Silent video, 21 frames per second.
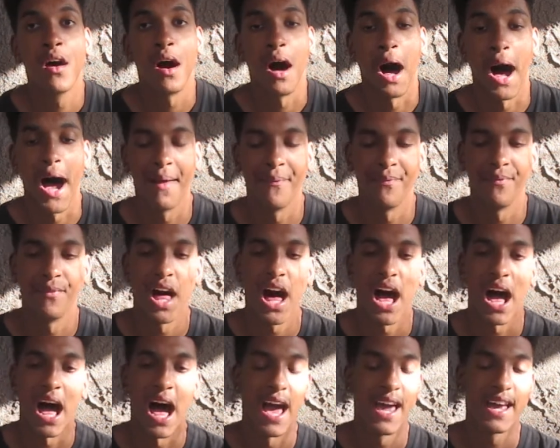I'm
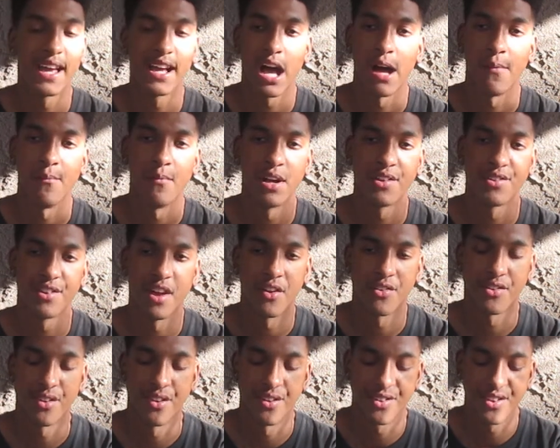not I ain't got much
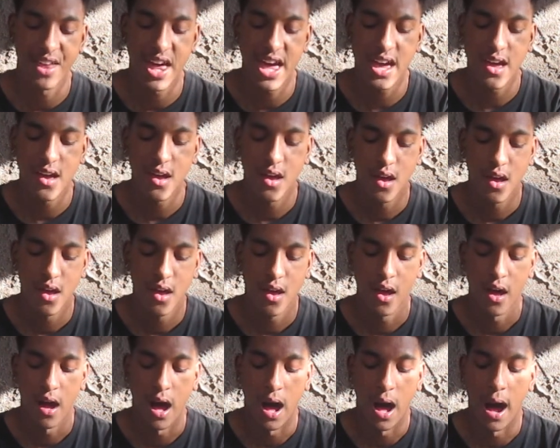else to say.
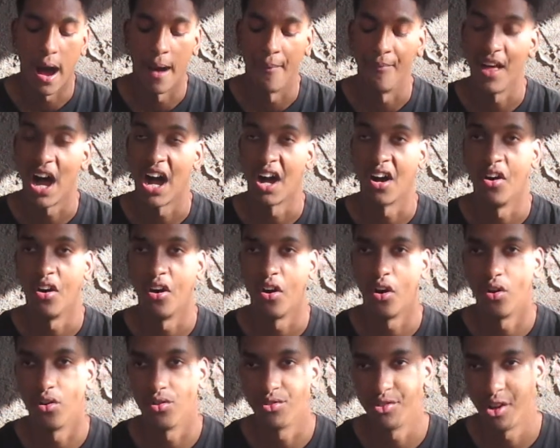I'm not gonna
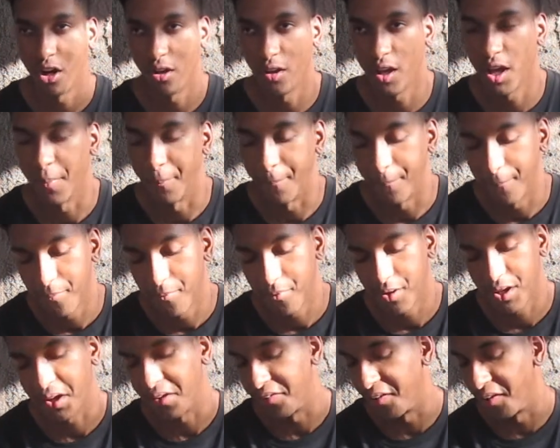hold y'all up.
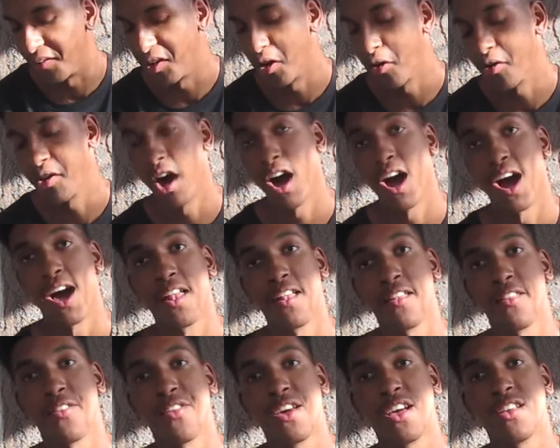I know y'all got
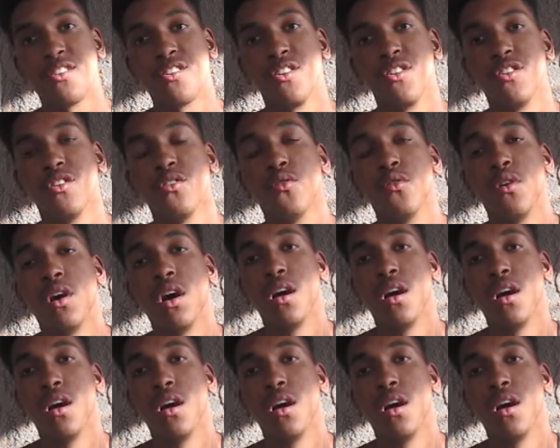other things to do.